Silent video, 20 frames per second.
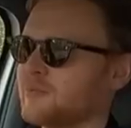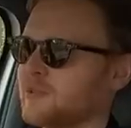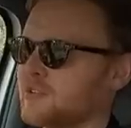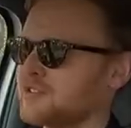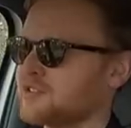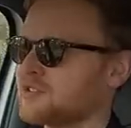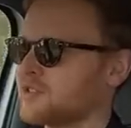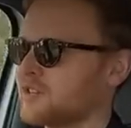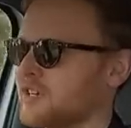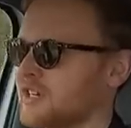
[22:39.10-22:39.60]

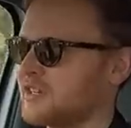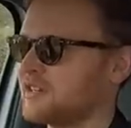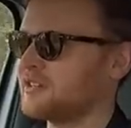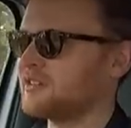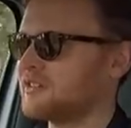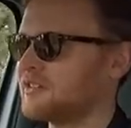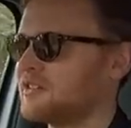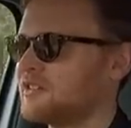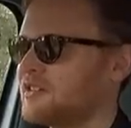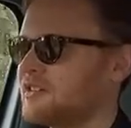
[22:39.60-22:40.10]
monitoring.
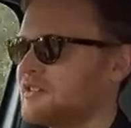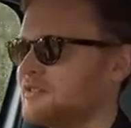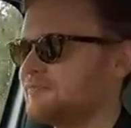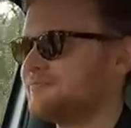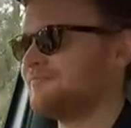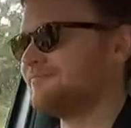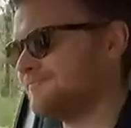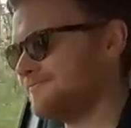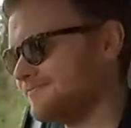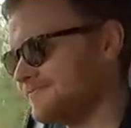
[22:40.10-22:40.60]

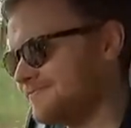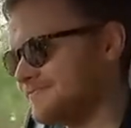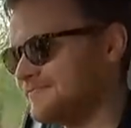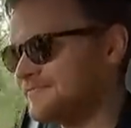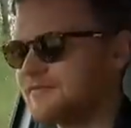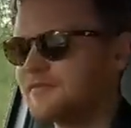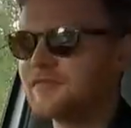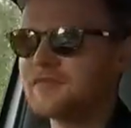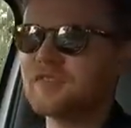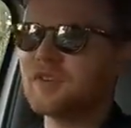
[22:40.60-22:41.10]

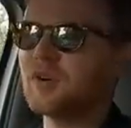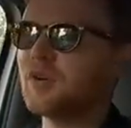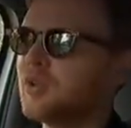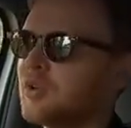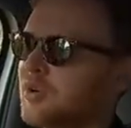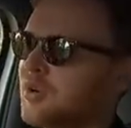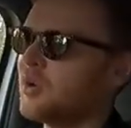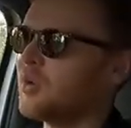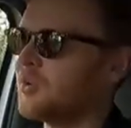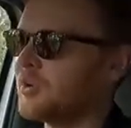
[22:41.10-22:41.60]
All
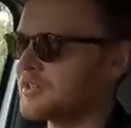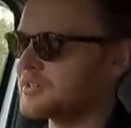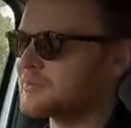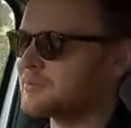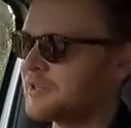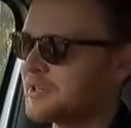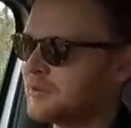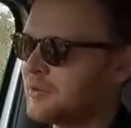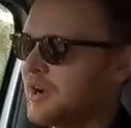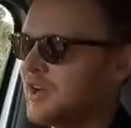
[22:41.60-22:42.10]
in all, it works
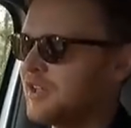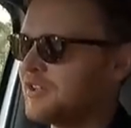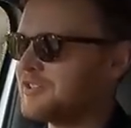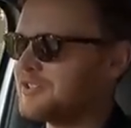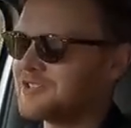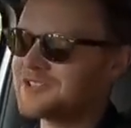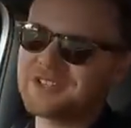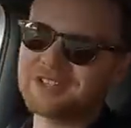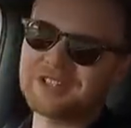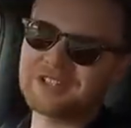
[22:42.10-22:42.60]
pretty well, and
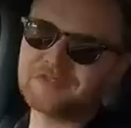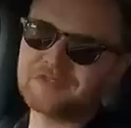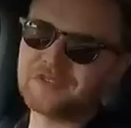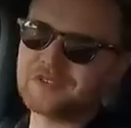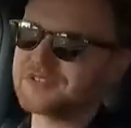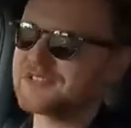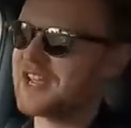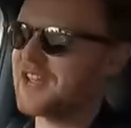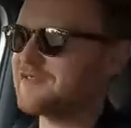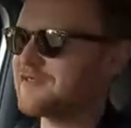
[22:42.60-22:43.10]
you certainly
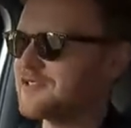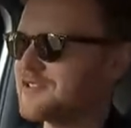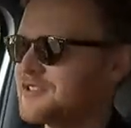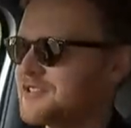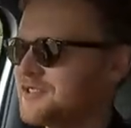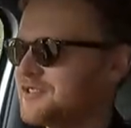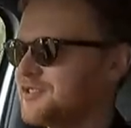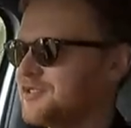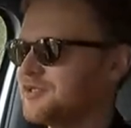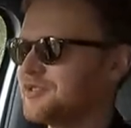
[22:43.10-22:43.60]
feel safer
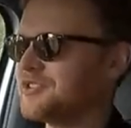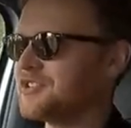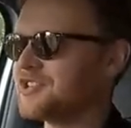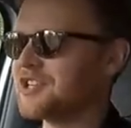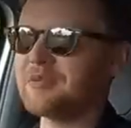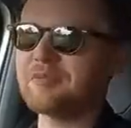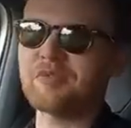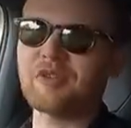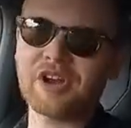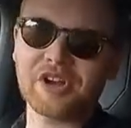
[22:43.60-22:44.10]
than you do in a
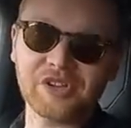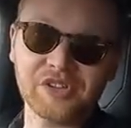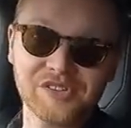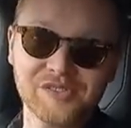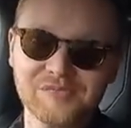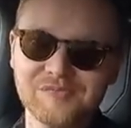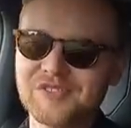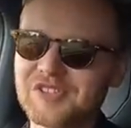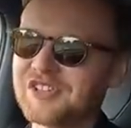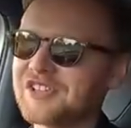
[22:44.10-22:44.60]
Jeep
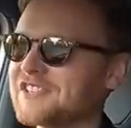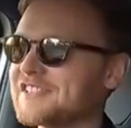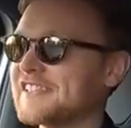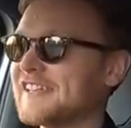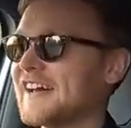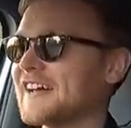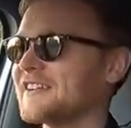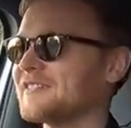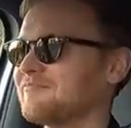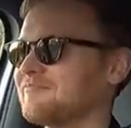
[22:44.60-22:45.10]
Wrangler. So there's
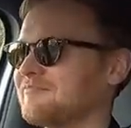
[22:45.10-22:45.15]
that.